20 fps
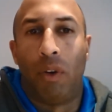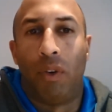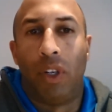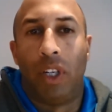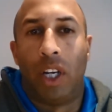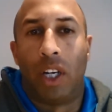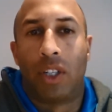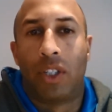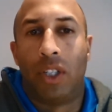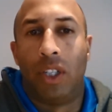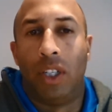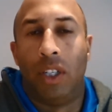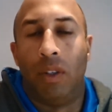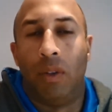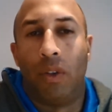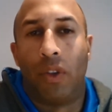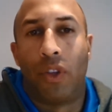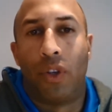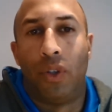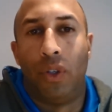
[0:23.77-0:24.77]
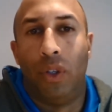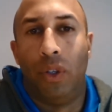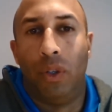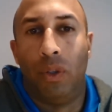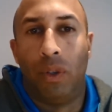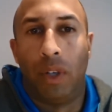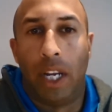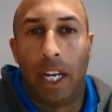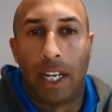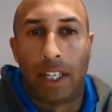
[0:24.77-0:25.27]
reduction
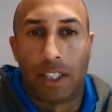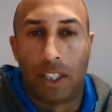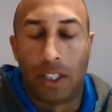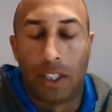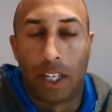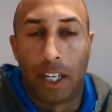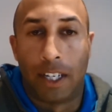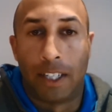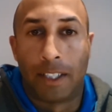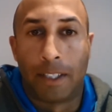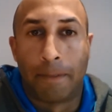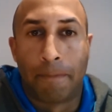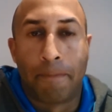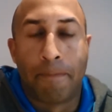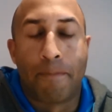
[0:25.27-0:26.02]
through exercise.